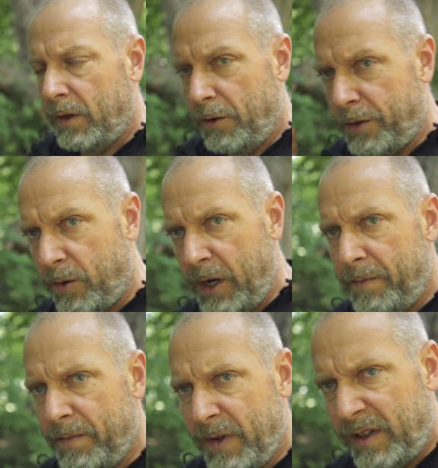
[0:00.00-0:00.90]
Year
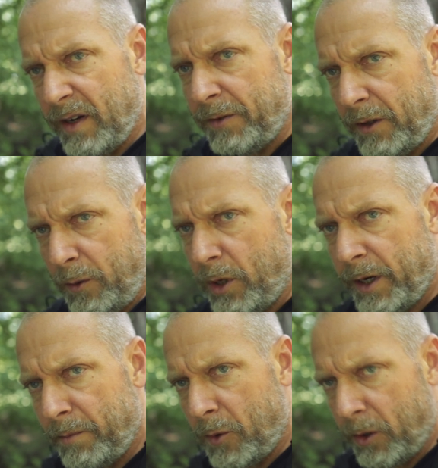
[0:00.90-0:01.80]
3, I definitely want
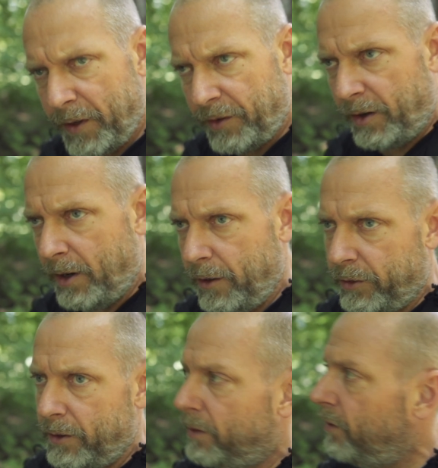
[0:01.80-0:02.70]
to hit more
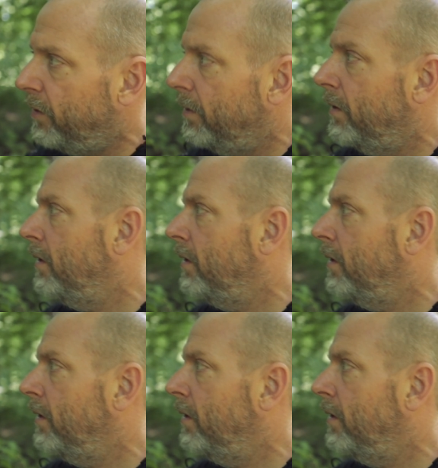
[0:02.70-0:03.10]
investigations.